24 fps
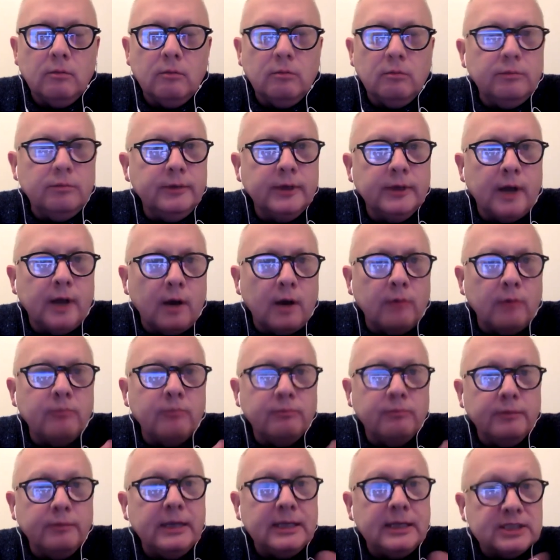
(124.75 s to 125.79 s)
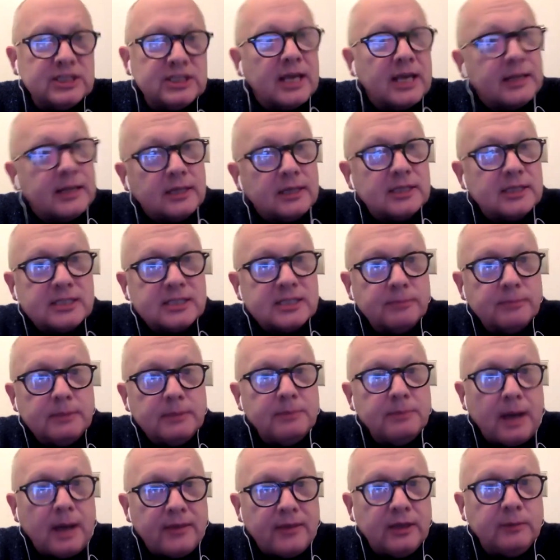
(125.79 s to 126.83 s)
you know, we can set this,
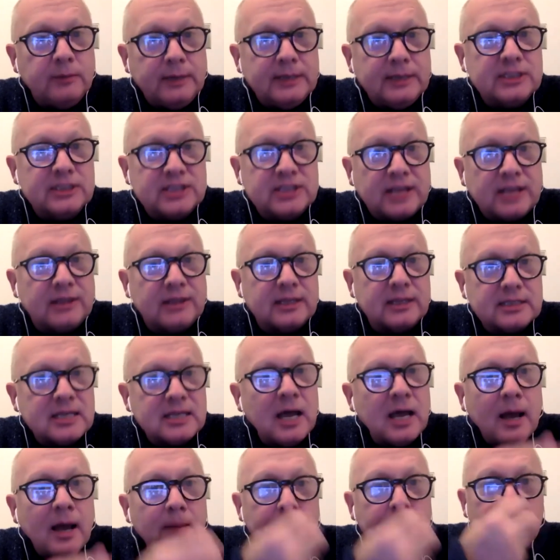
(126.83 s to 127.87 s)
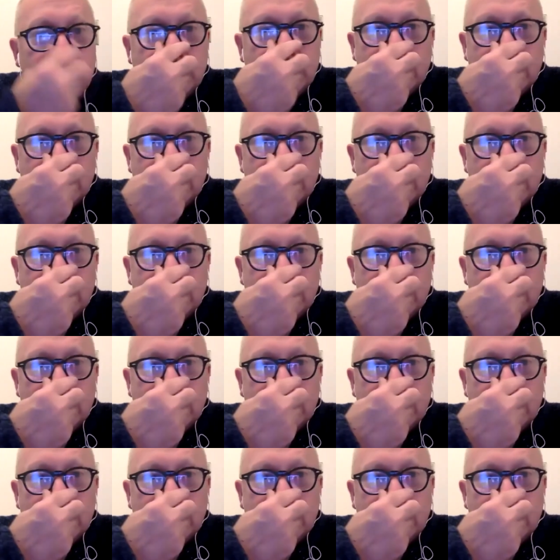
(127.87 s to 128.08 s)
I think we can set this up,